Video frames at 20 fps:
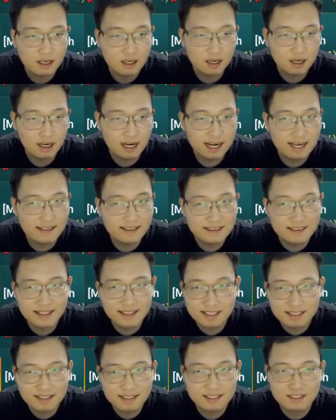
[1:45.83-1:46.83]
I
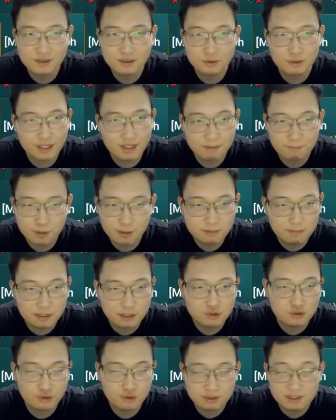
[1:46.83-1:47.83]
think you can pretty
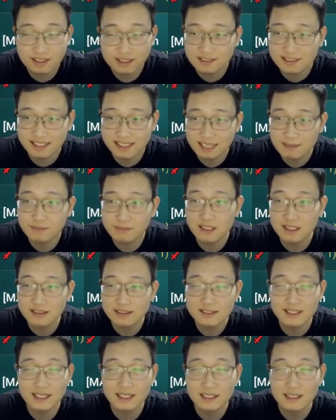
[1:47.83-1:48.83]
much use the same team
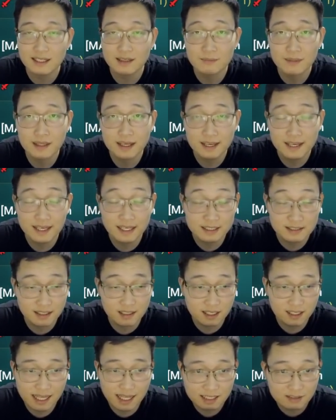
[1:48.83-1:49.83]
setup as our
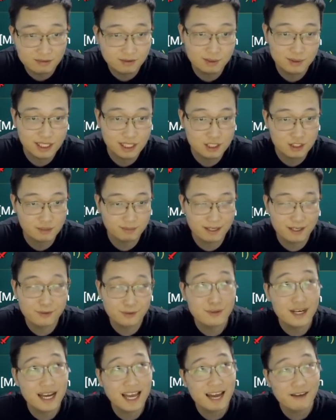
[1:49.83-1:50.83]
last rotation, but you
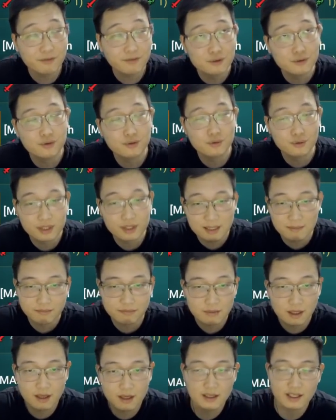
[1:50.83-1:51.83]
have to do some
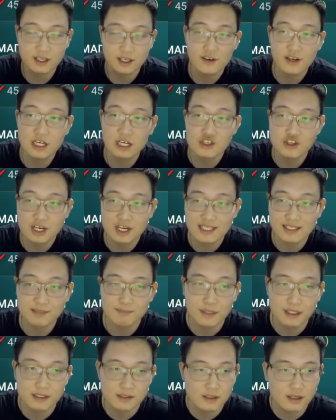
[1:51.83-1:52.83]
gear
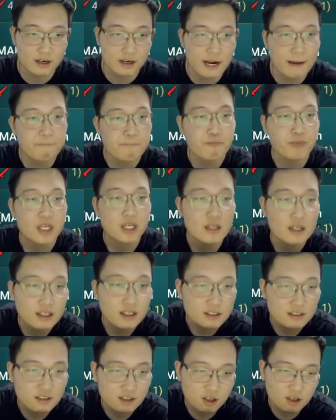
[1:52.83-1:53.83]
adjustment, alright?
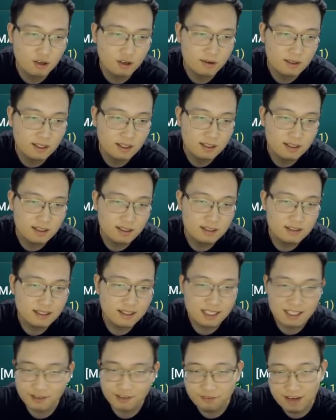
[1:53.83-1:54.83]
So yeah,
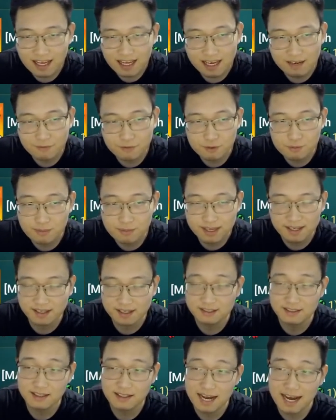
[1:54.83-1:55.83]
if I have to make
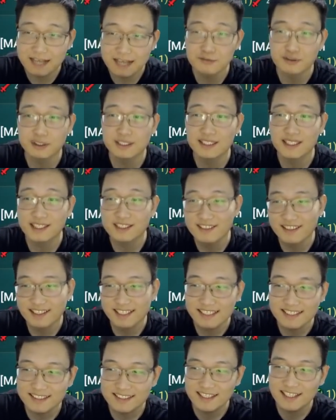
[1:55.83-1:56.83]
a Hydra tier
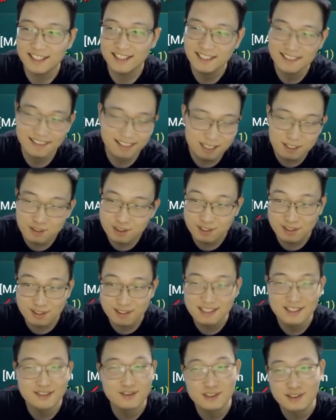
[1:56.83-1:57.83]
list, Duchess
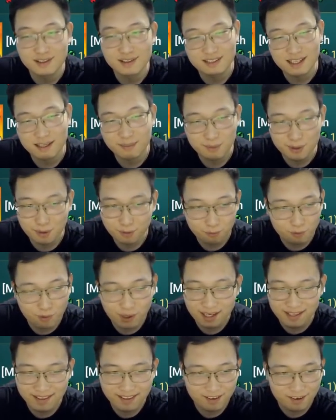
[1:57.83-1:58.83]
is just number
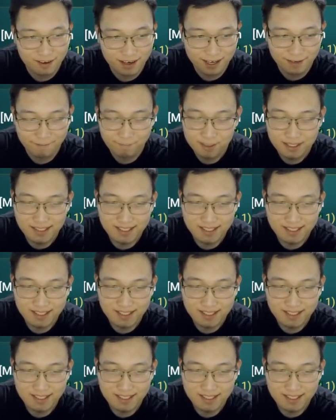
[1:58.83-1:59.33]
one, alright?